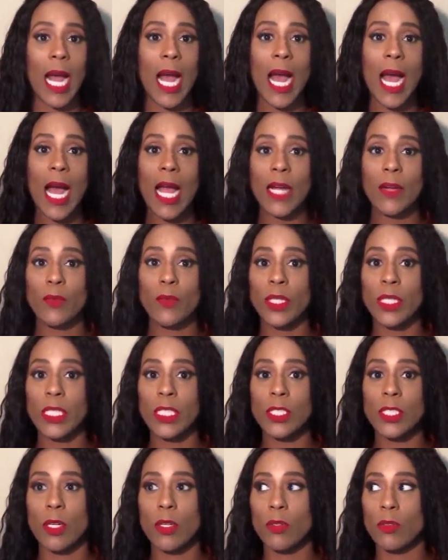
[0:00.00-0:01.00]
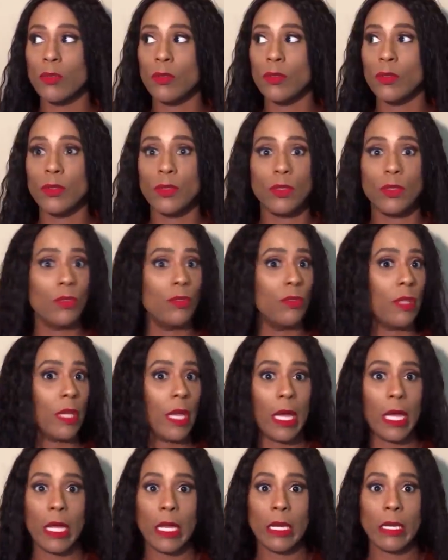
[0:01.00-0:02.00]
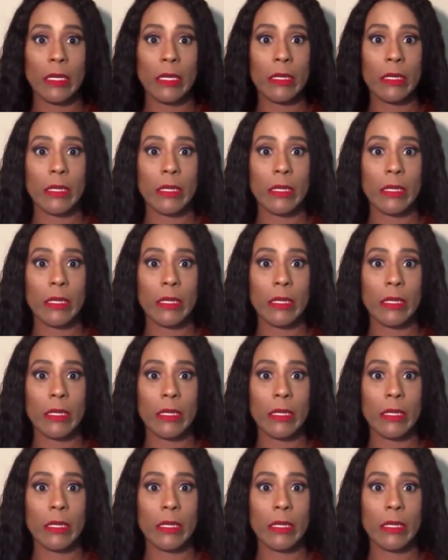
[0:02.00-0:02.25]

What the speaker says: I really don't do that.